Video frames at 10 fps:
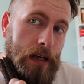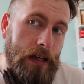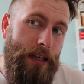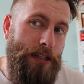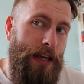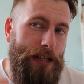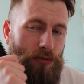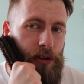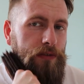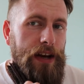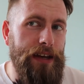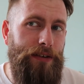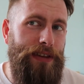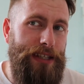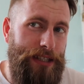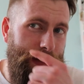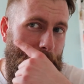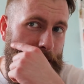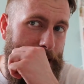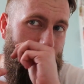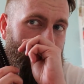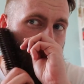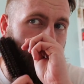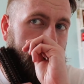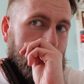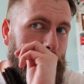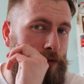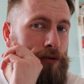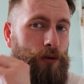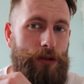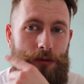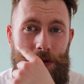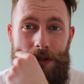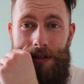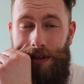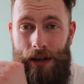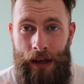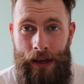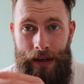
It just gets rid of any of the static as well we might have caused using the